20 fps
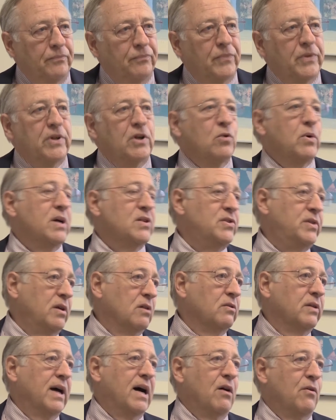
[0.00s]
U.S.
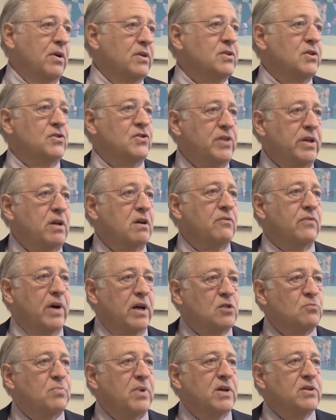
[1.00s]
Steel now has a senior
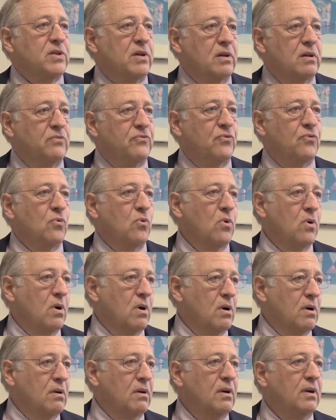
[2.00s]
vice president
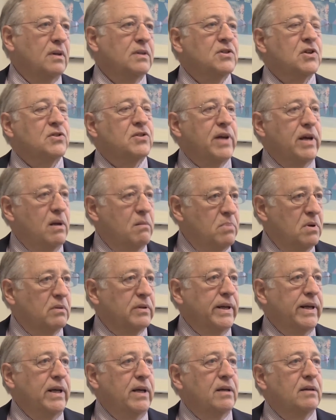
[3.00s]
for
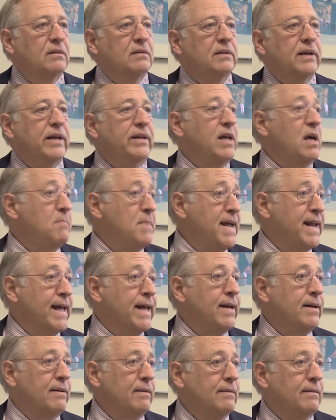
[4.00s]
sustainability, and they mean
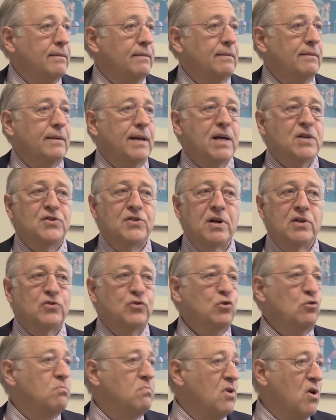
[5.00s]
it, as does
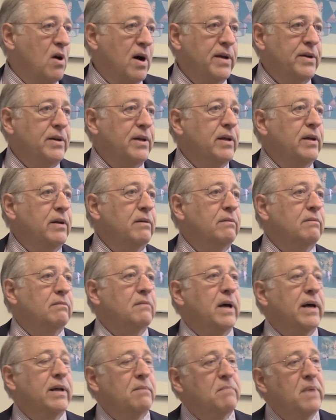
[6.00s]
DuPont
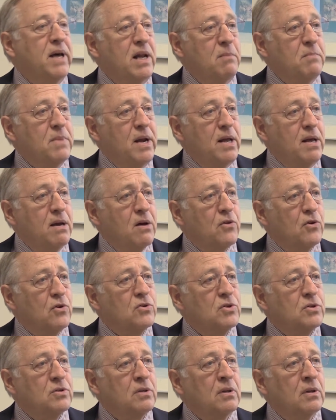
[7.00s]
and many, many
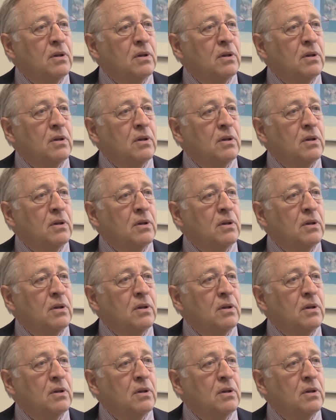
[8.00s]
others.